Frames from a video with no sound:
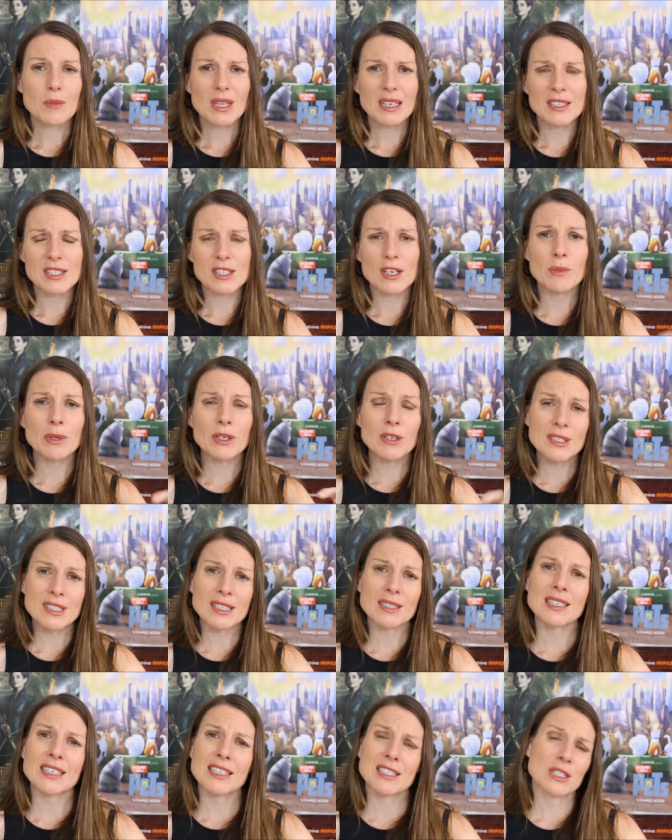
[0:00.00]
So because
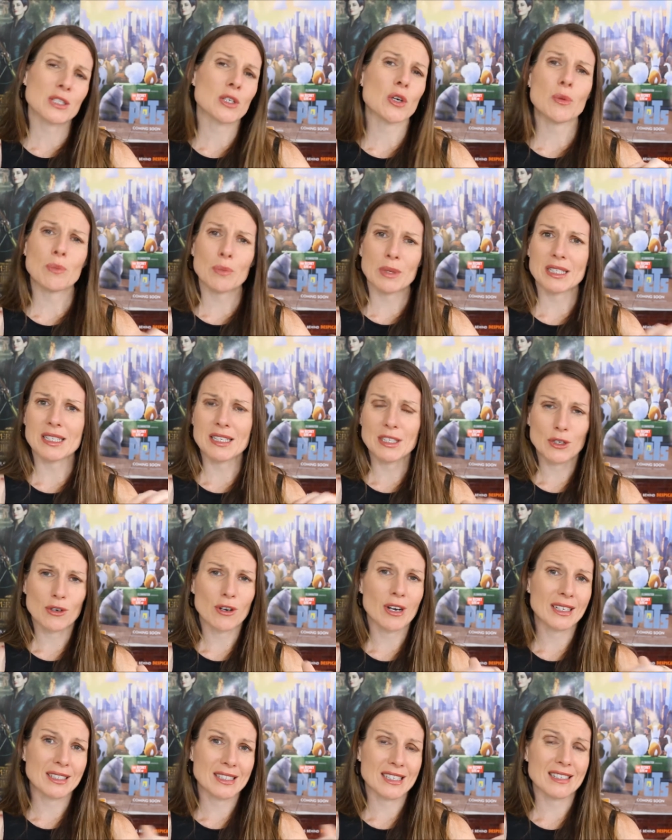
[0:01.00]
it's so busy
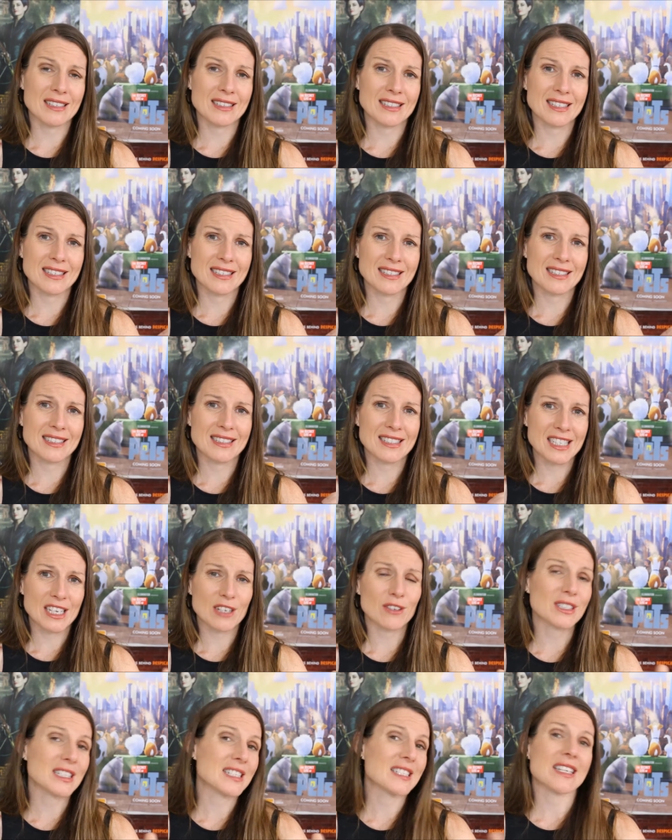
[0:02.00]
trying to
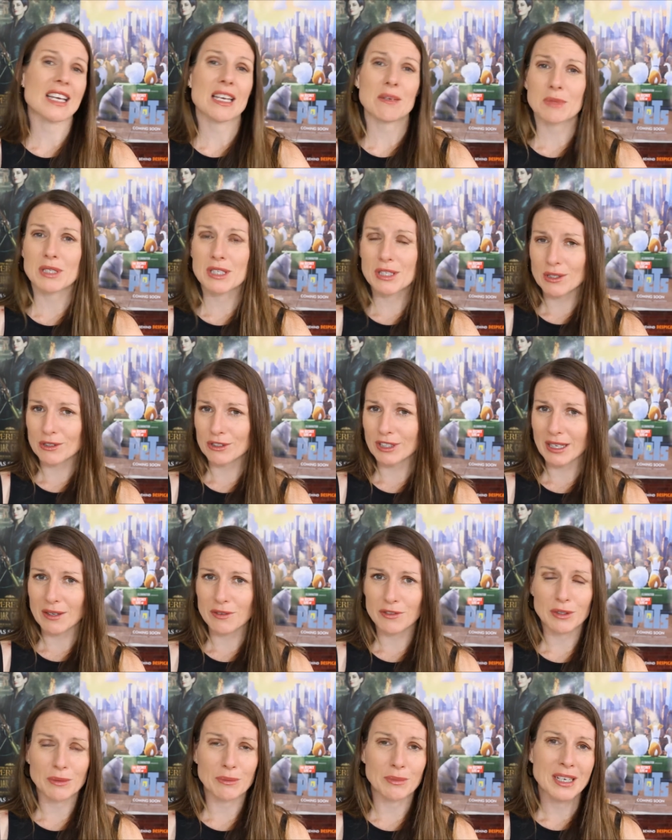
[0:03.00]
tell the same story
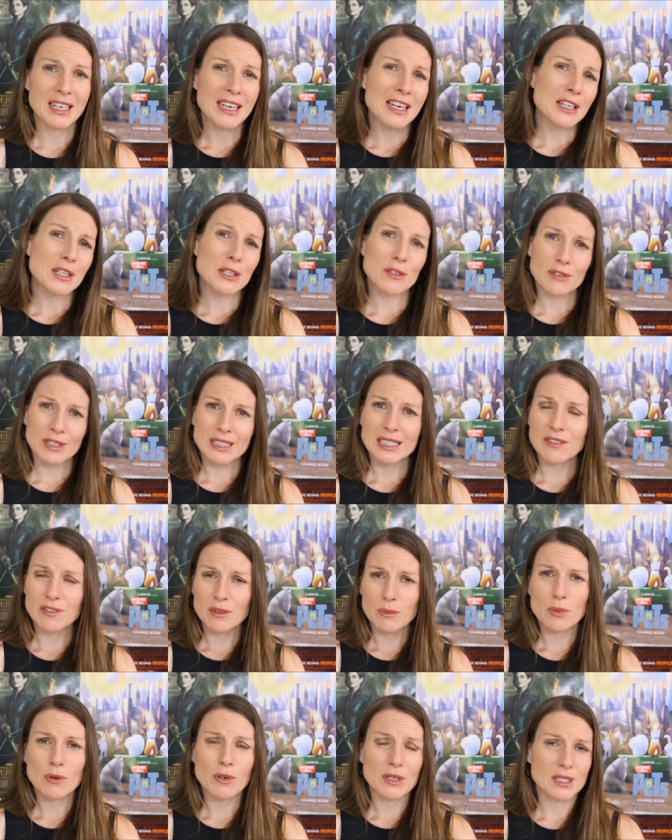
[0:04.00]
from three
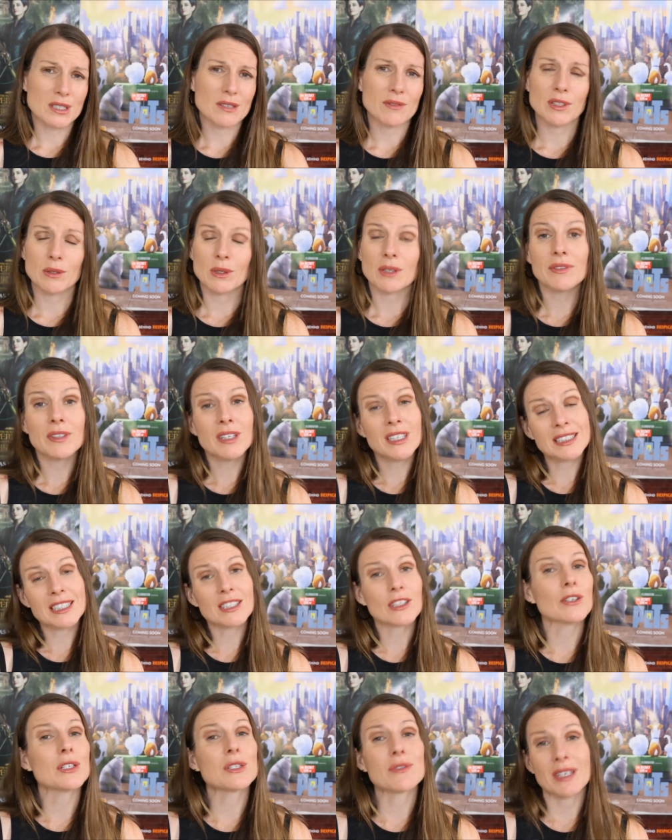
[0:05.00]
different points of view. I feel like it
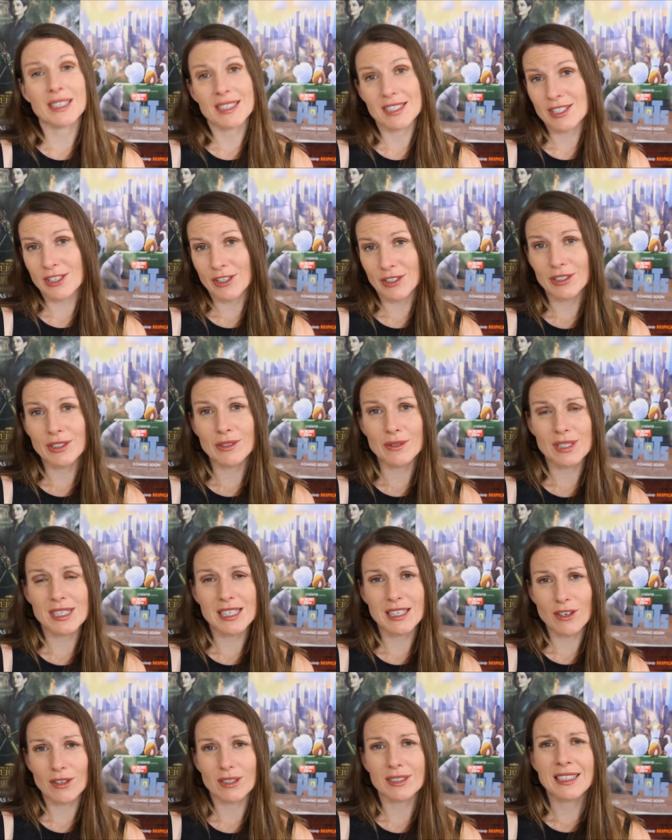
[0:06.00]
goes around in circles a
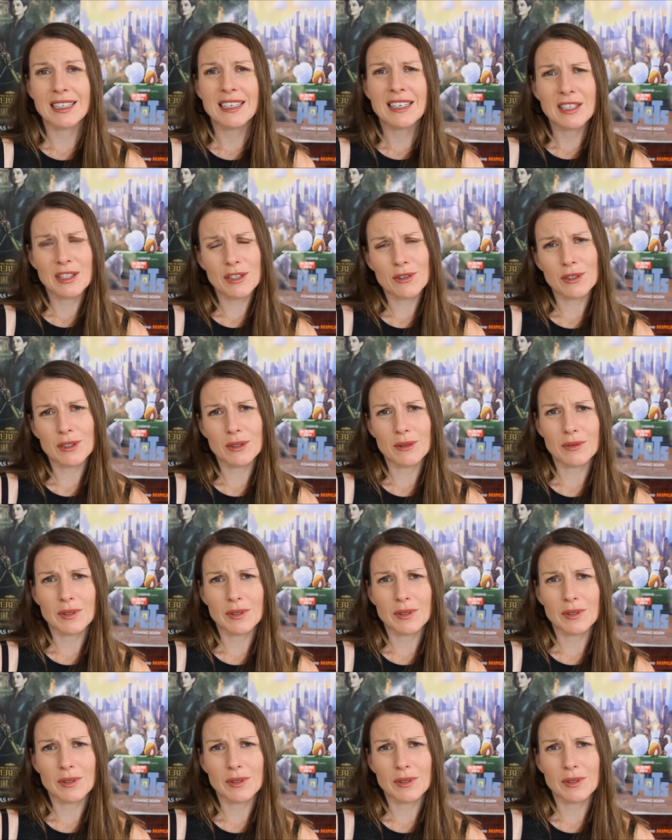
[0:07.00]
lot through the